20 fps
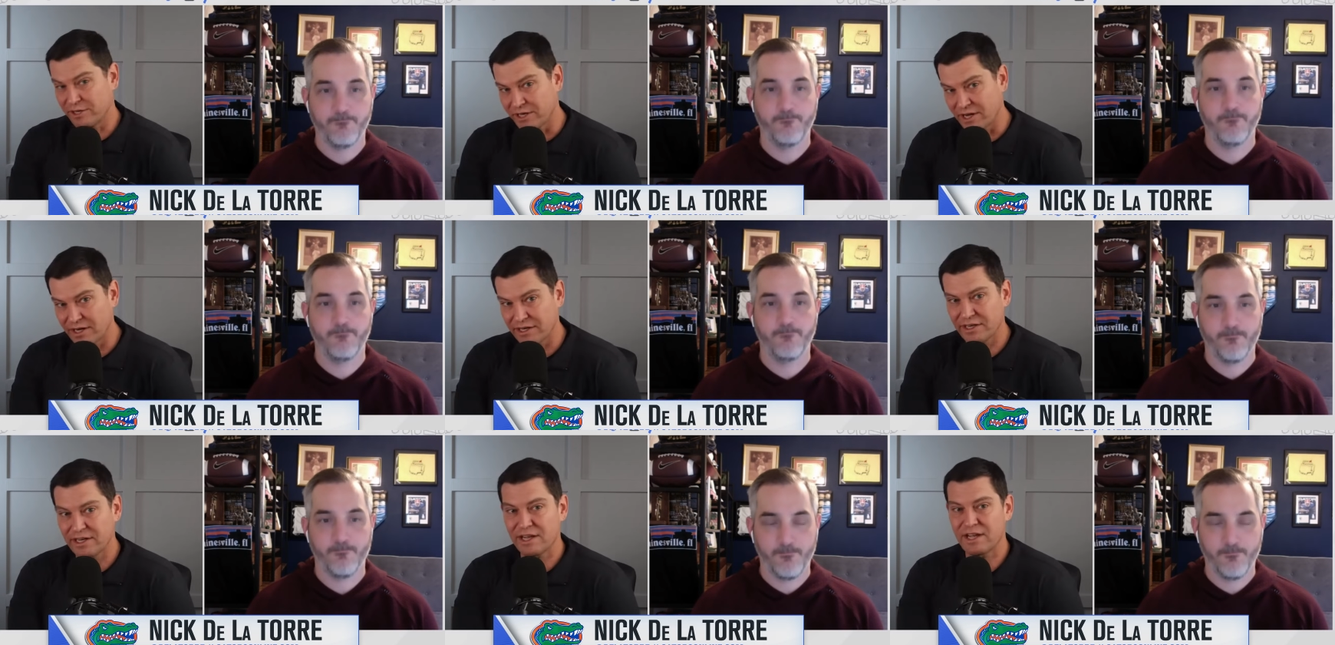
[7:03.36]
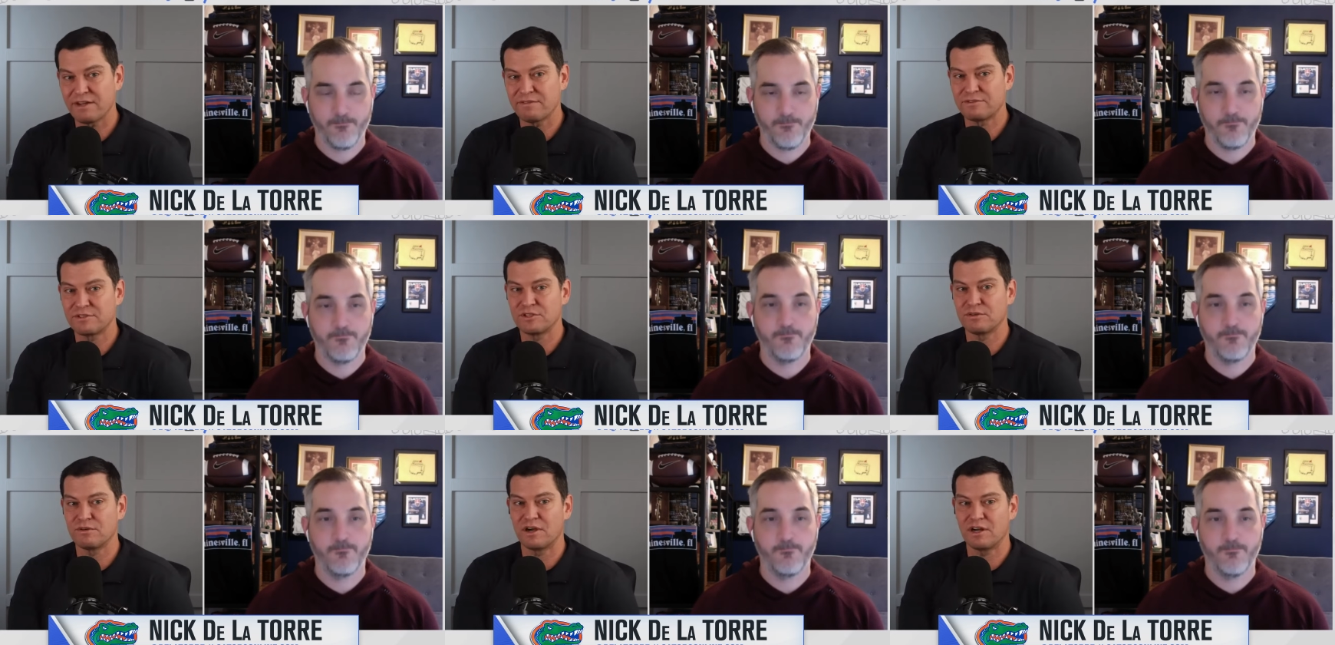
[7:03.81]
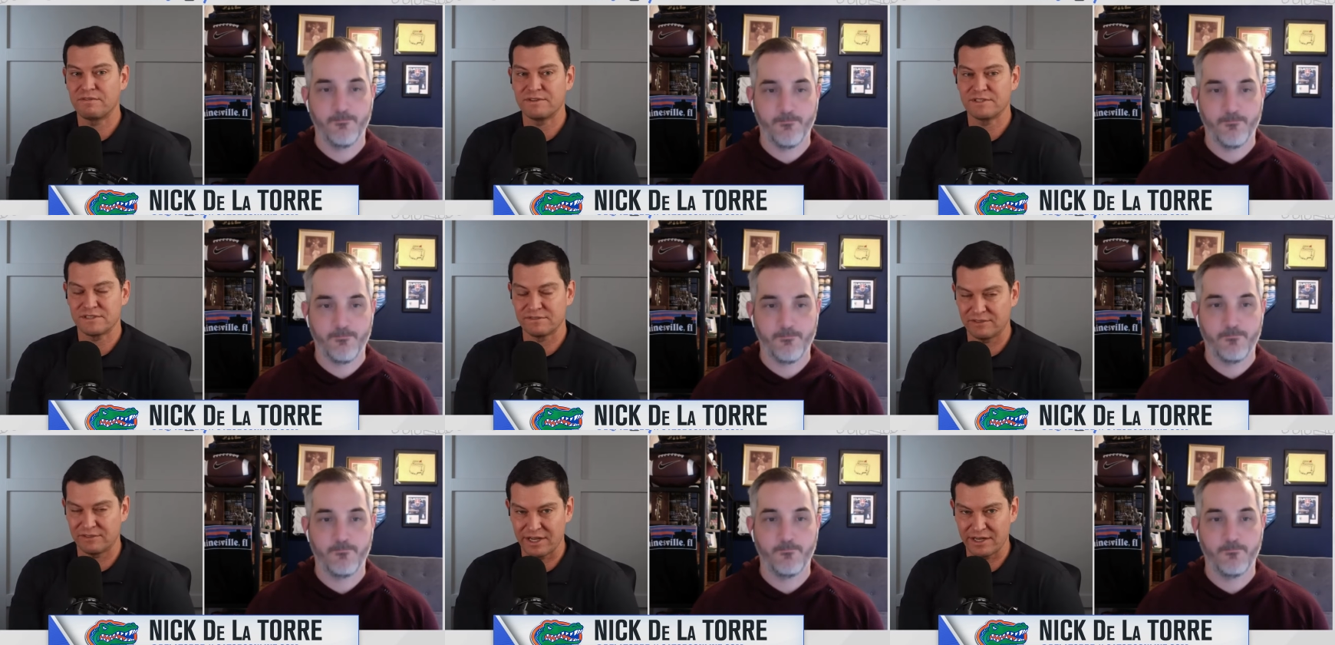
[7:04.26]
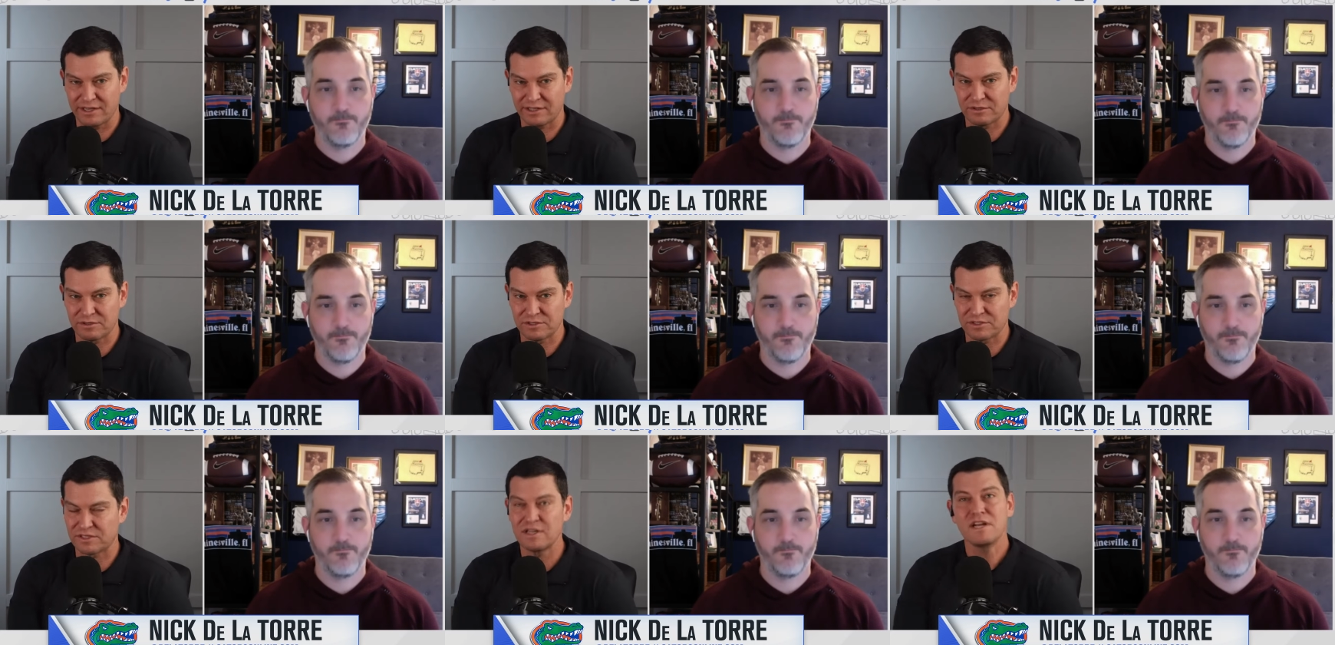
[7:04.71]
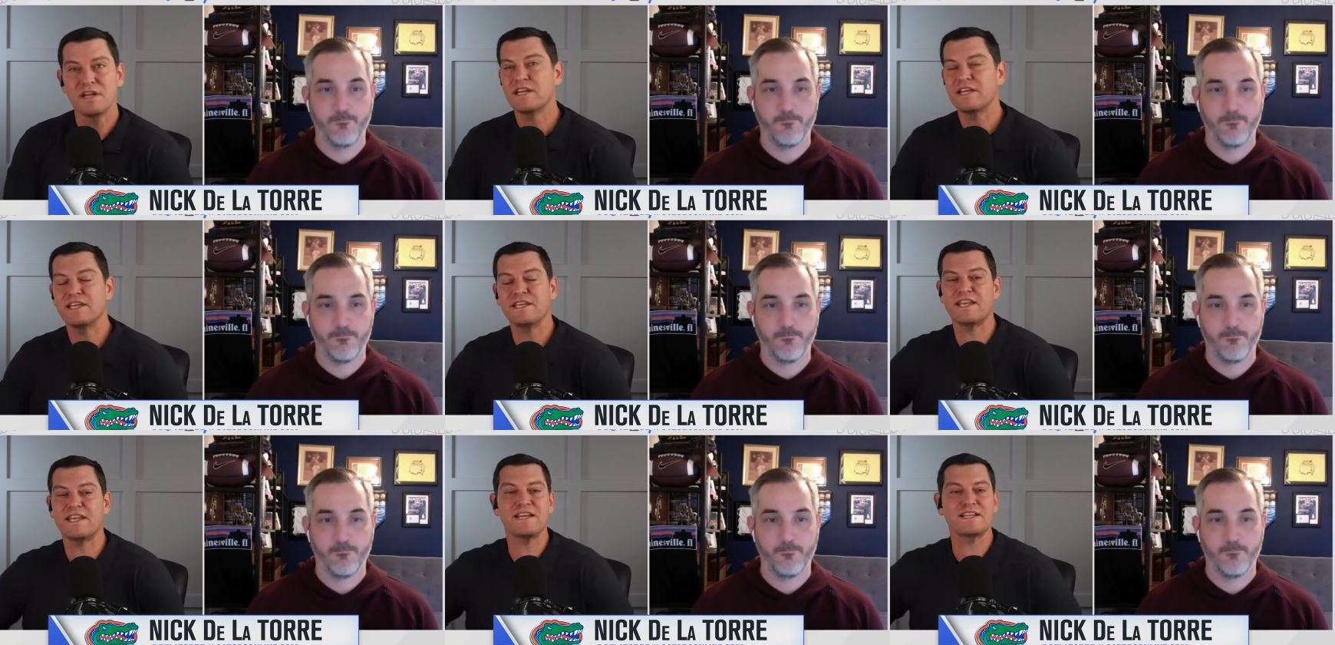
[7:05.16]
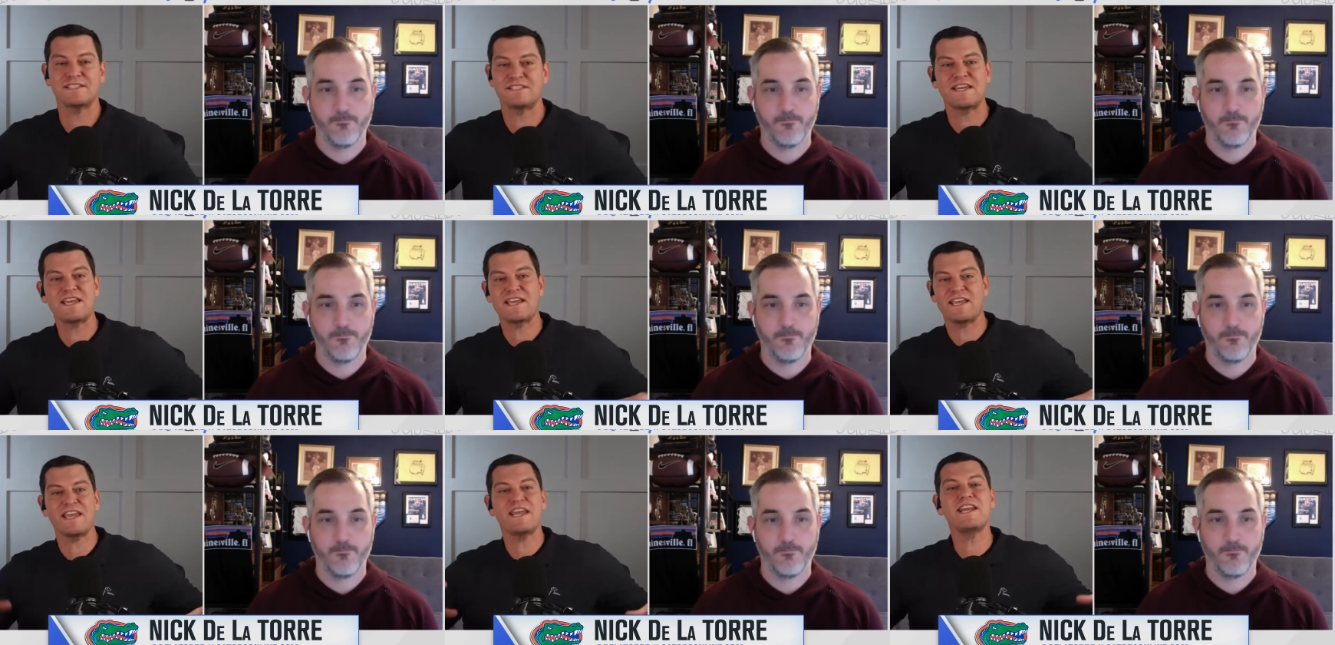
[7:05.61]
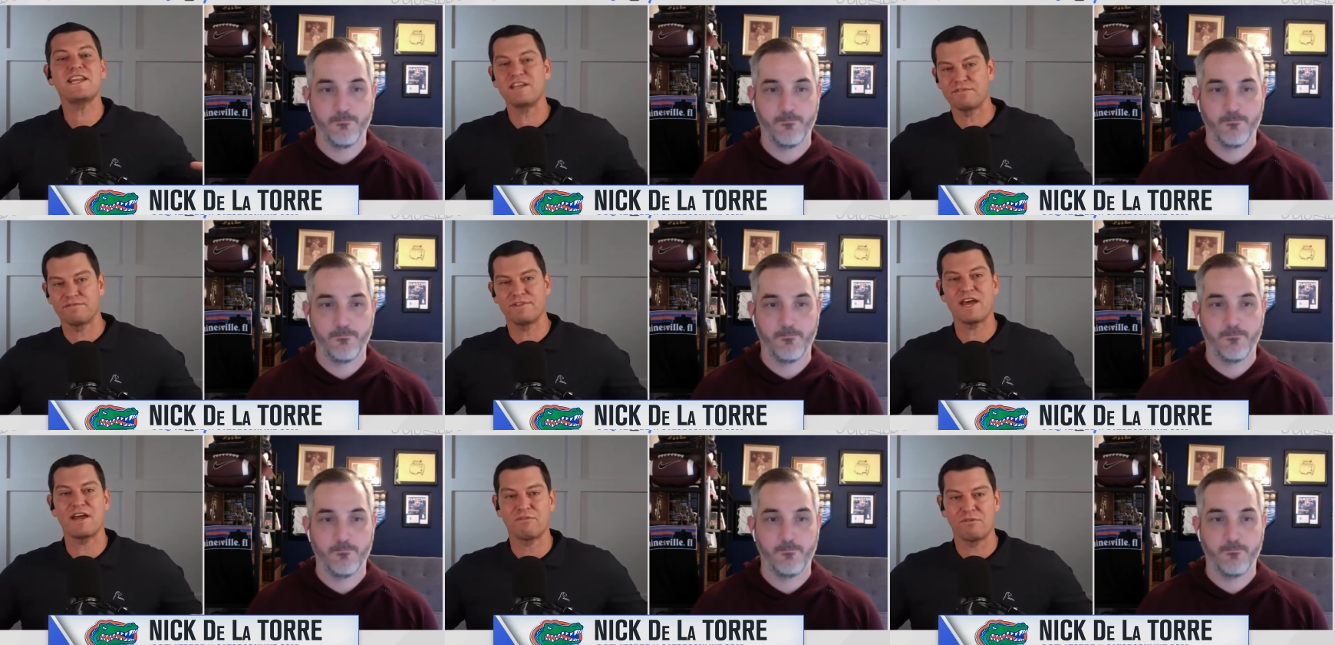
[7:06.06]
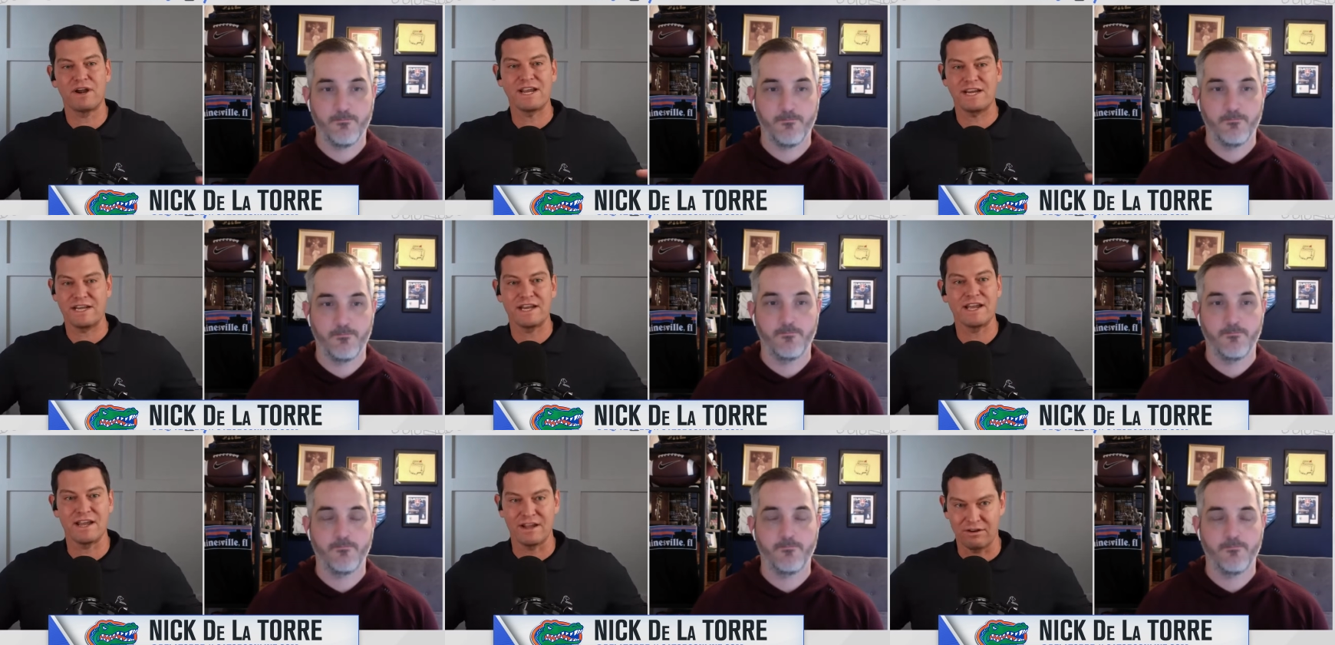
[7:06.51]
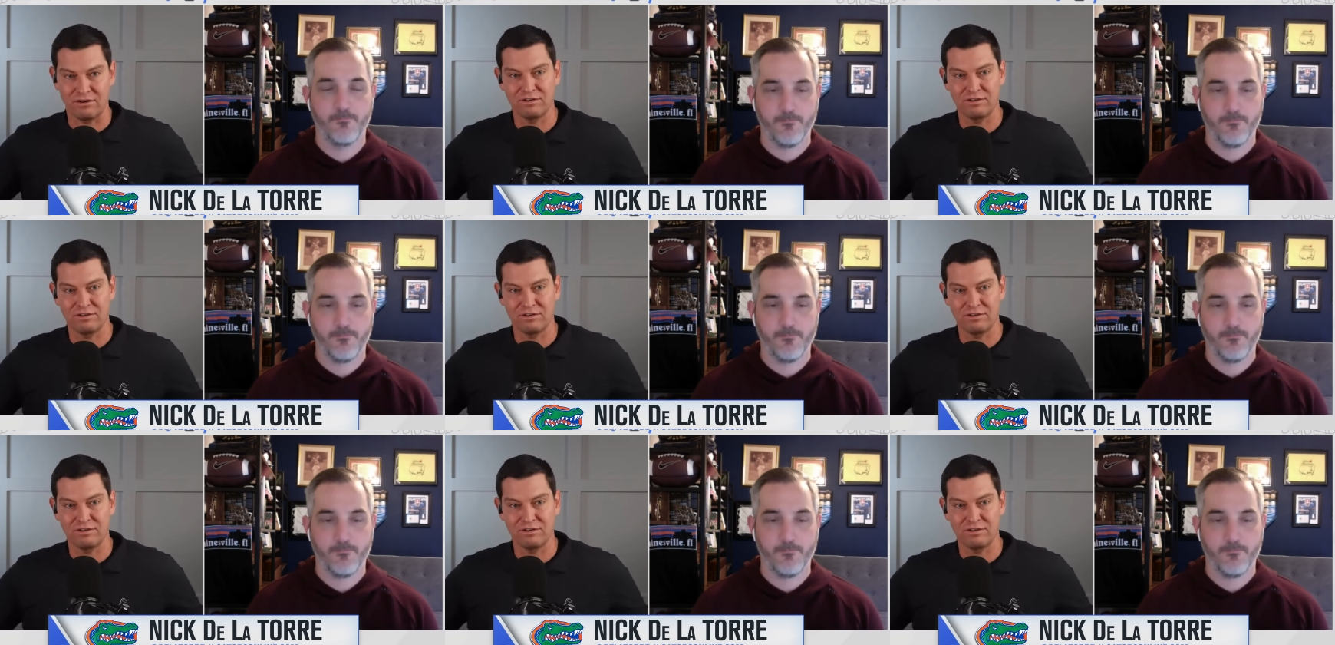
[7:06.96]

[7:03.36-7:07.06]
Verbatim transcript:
Speaker 1: going to have two offensive line coaches. He can't say any of that right now.